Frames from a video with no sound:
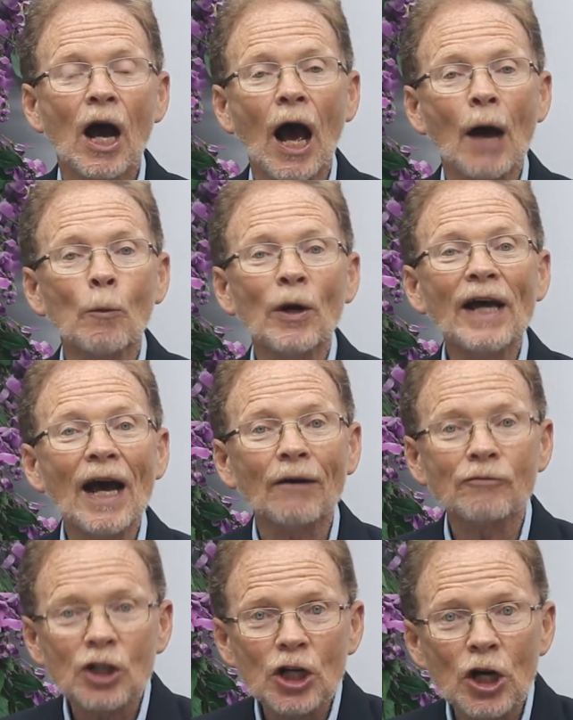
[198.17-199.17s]
and we
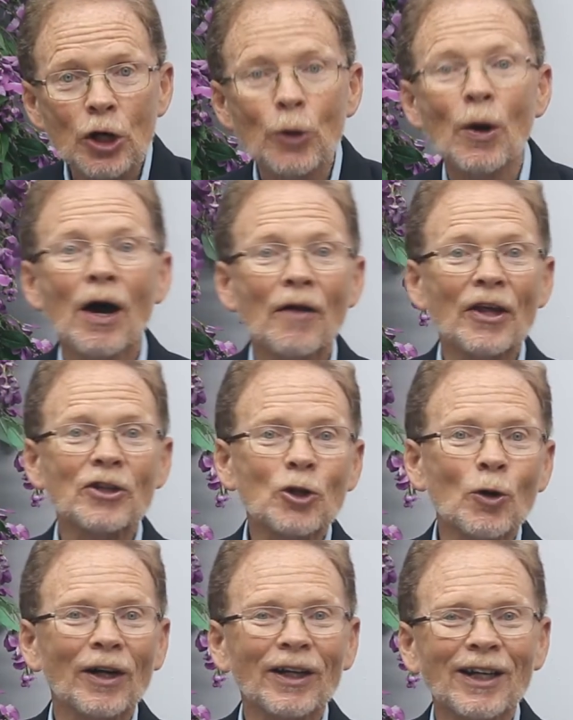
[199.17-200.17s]
have two that's
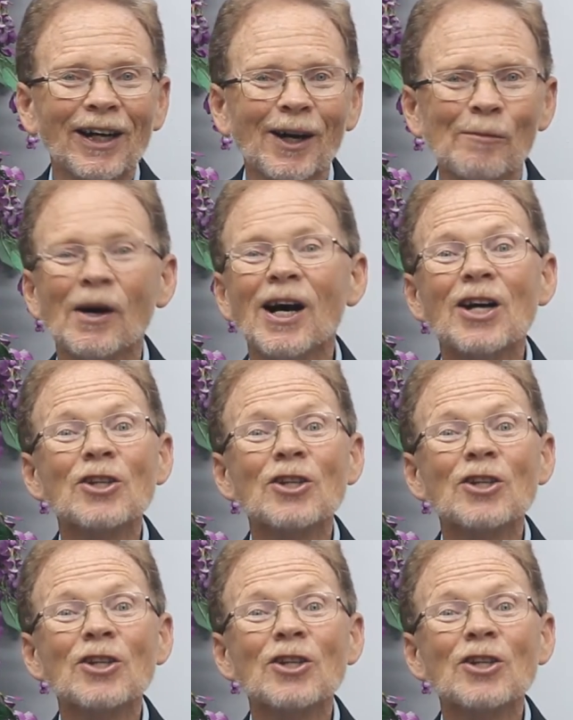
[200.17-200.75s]
going to come.